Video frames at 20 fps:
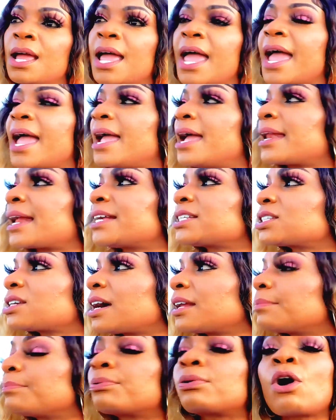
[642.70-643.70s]
And I
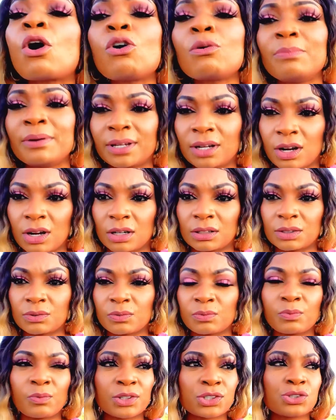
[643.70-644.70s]
started probing her.
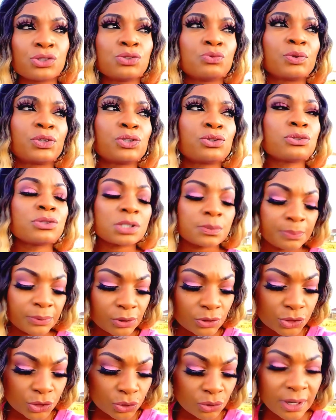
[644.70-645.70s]
When you do
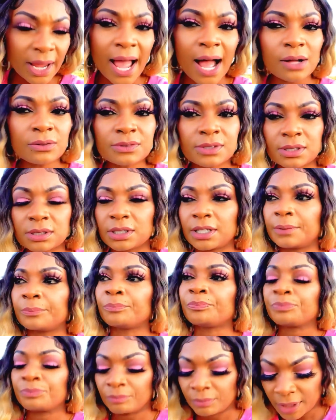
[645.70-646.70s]
spiritual
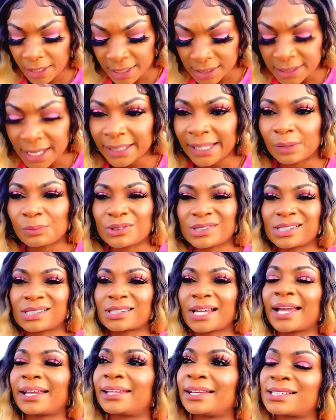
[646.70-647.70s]
counseling, it's not like we're
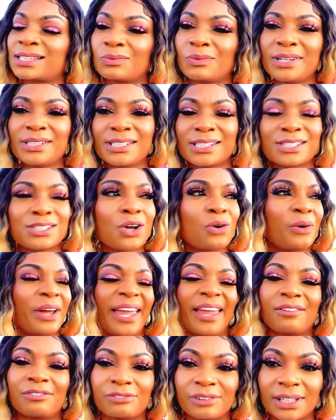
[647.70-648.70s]
psychics and we just know
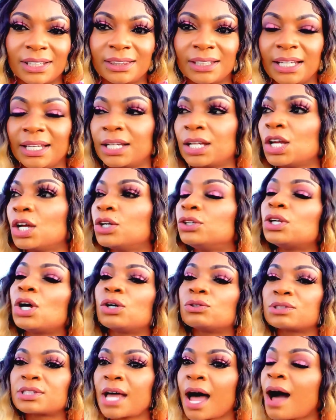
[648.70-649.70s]
everything.
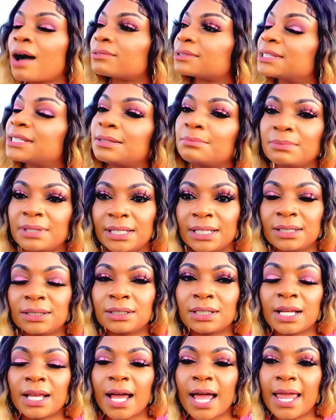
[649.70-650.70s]
No, talk to me,
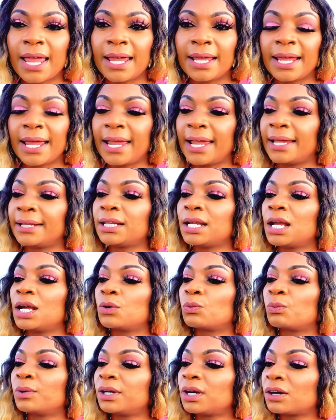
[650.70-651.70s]
and
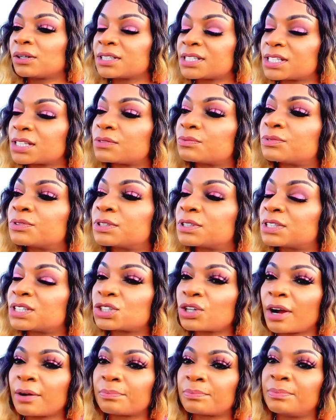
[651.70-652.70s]
we're gonna
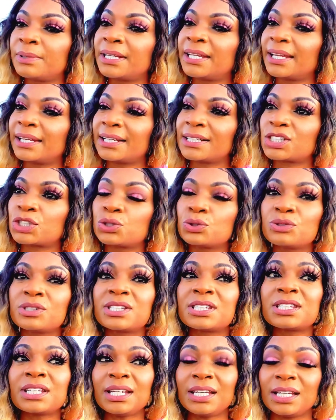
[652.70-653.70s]
start beginning to
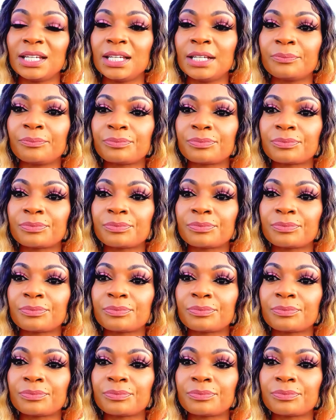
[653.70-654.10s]
see